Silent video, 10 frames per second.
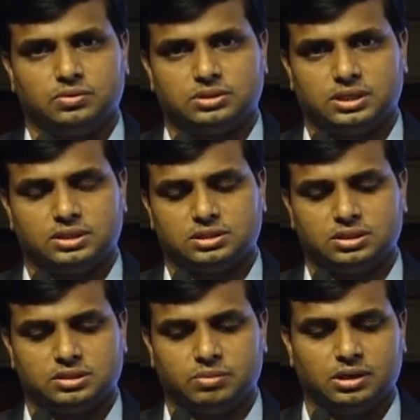sense the
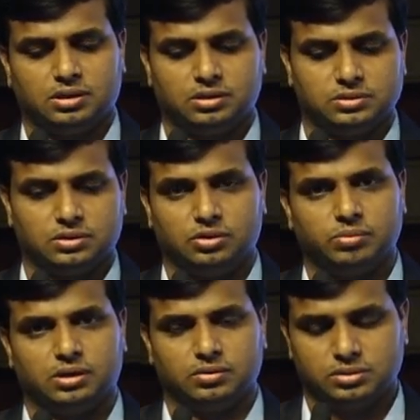smell using
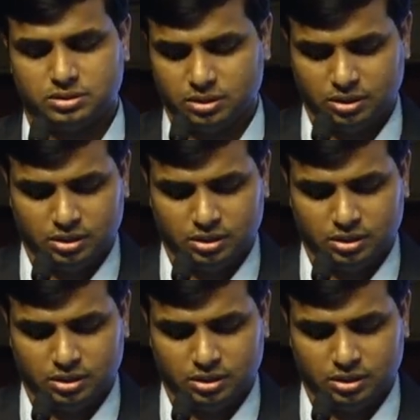human nose,